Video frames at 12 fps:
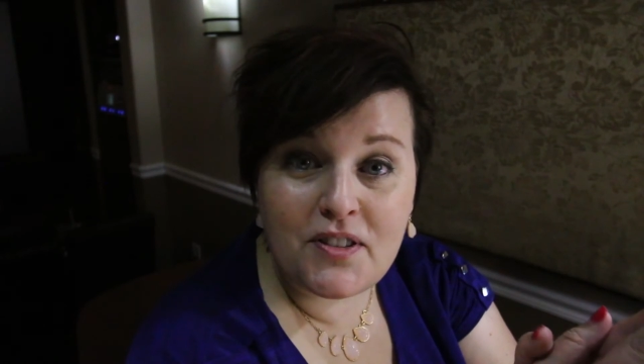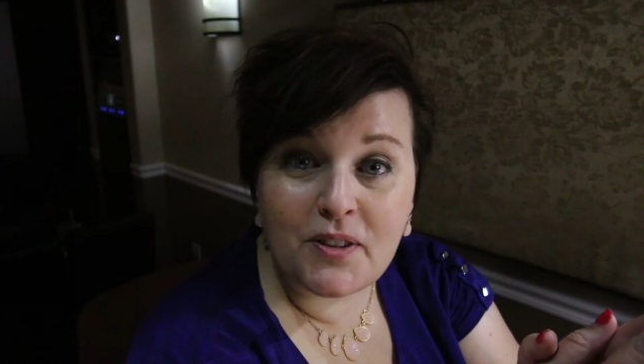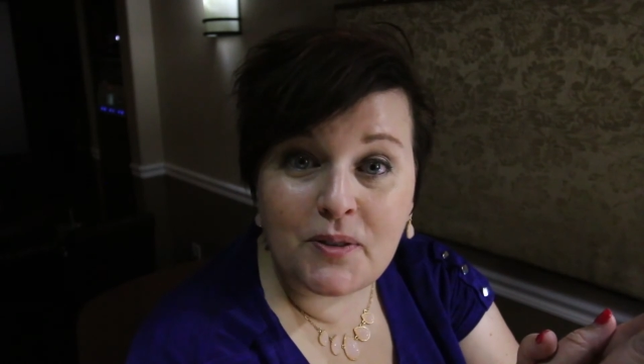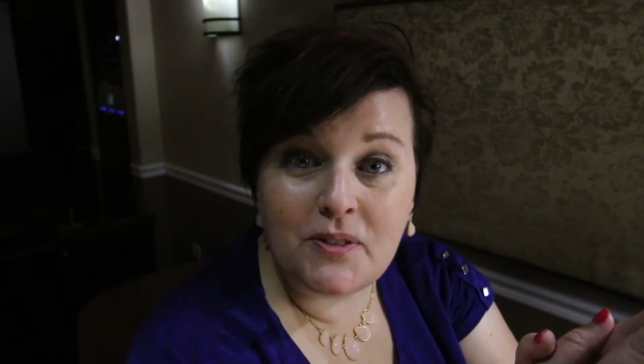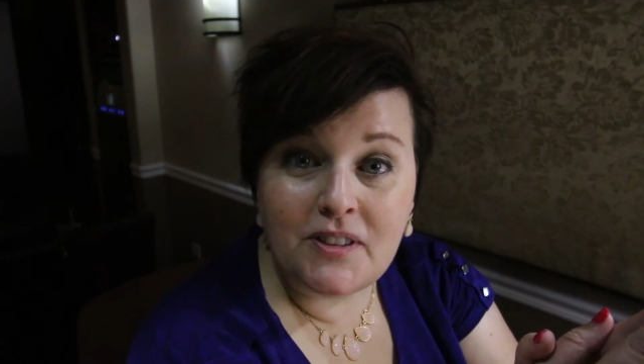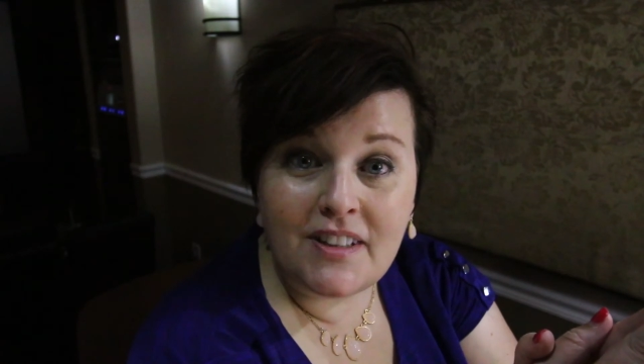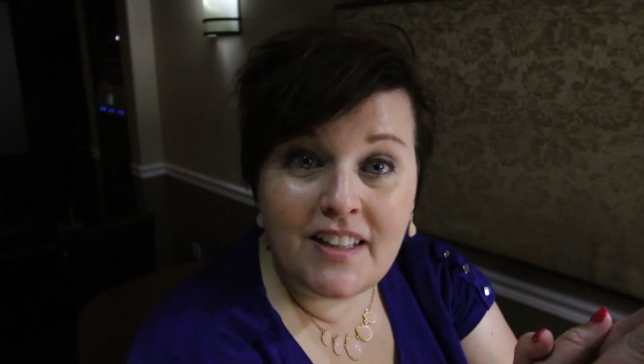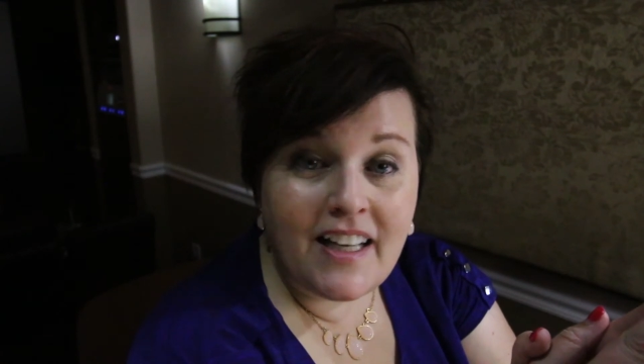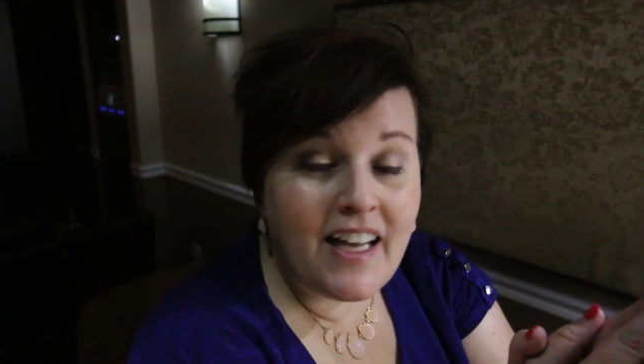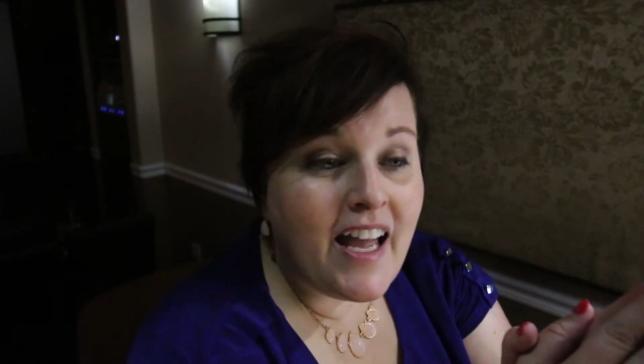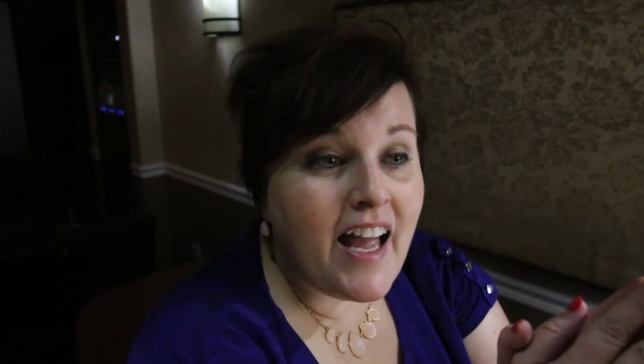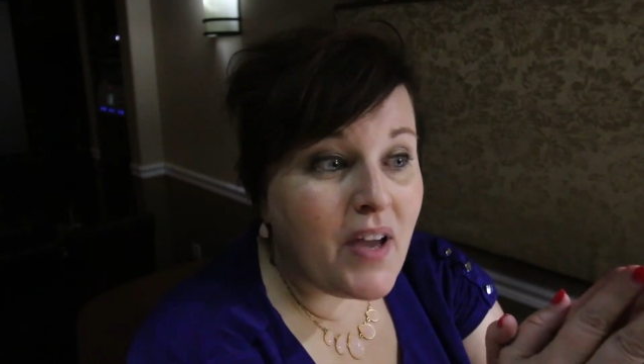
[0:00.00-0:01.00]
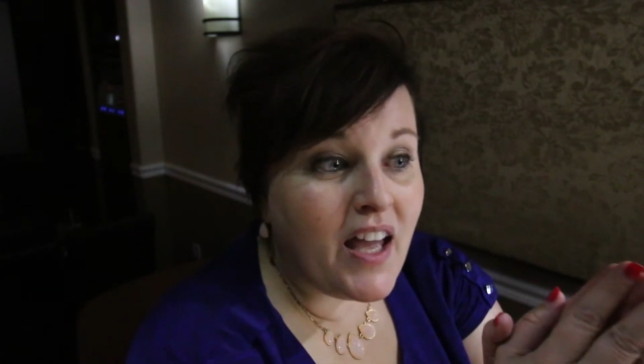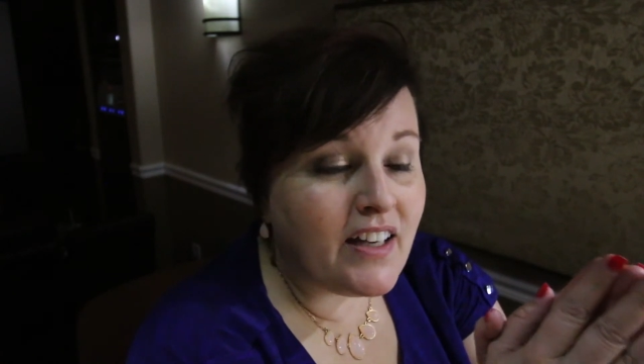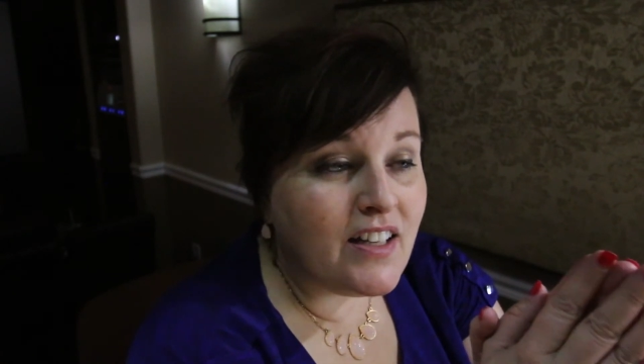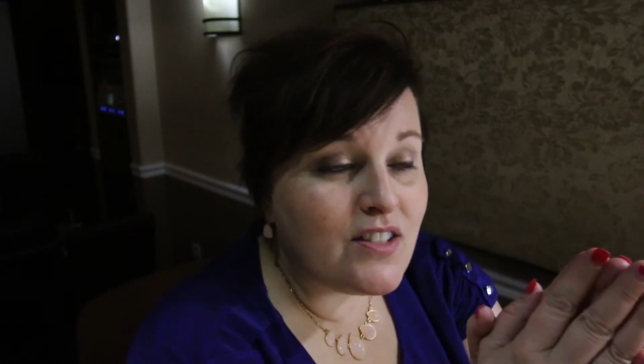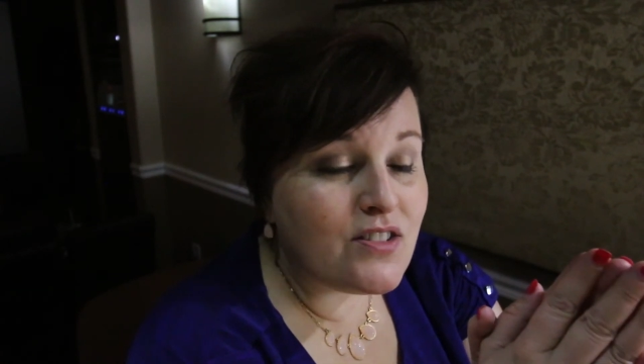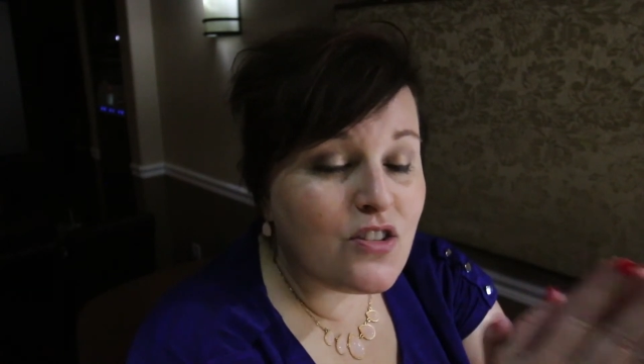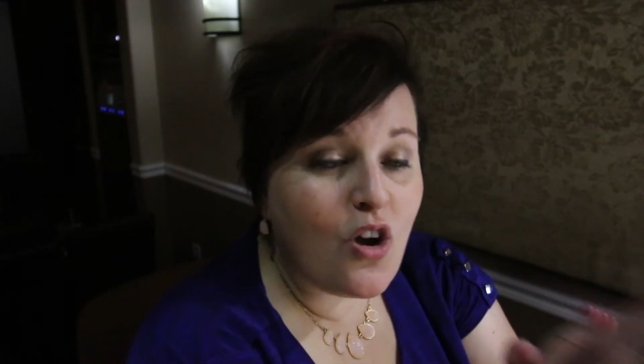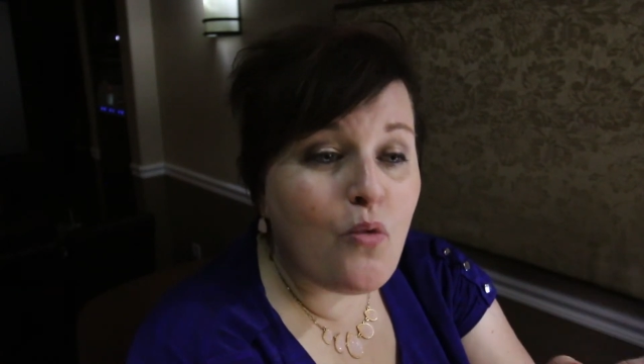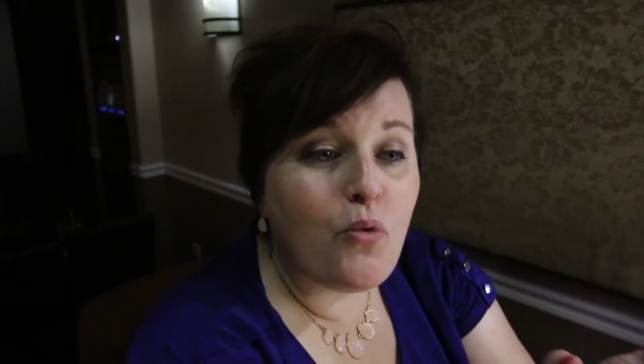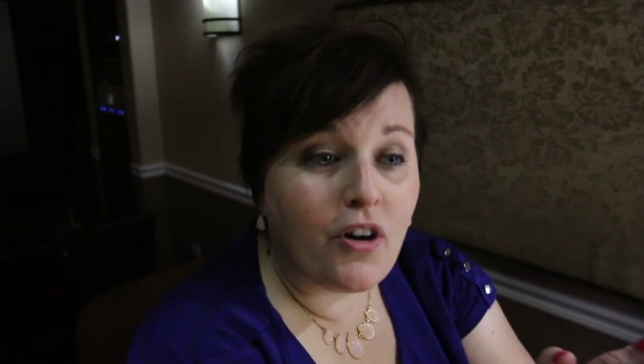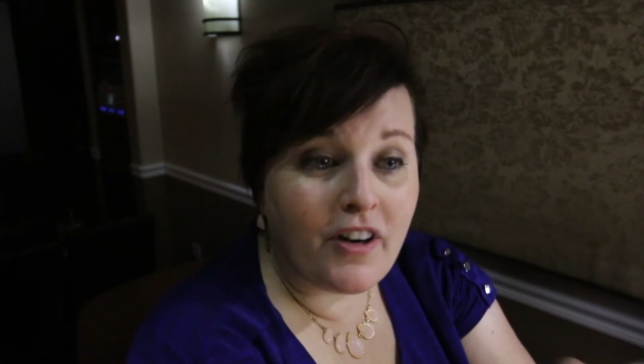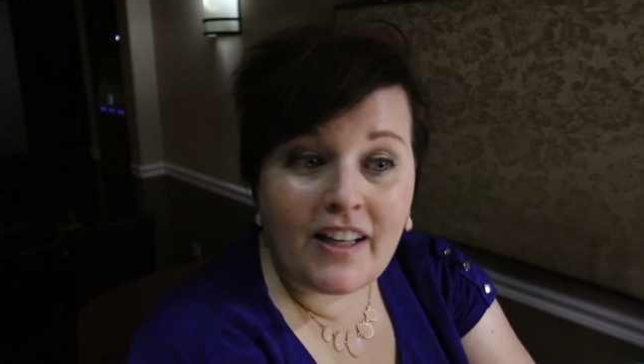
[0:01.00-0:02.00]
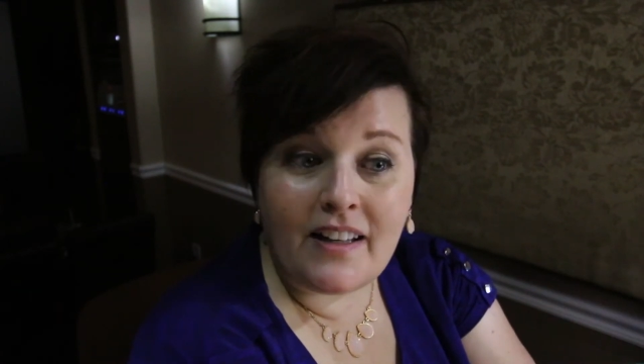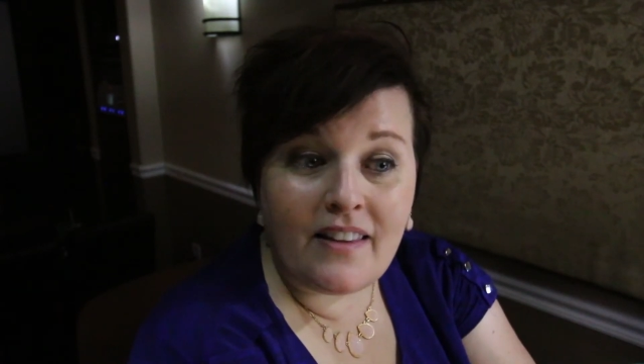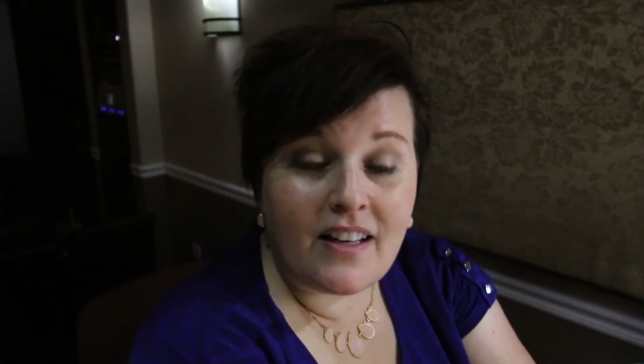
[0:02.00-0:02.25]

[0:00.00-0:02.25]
do. And he's so worried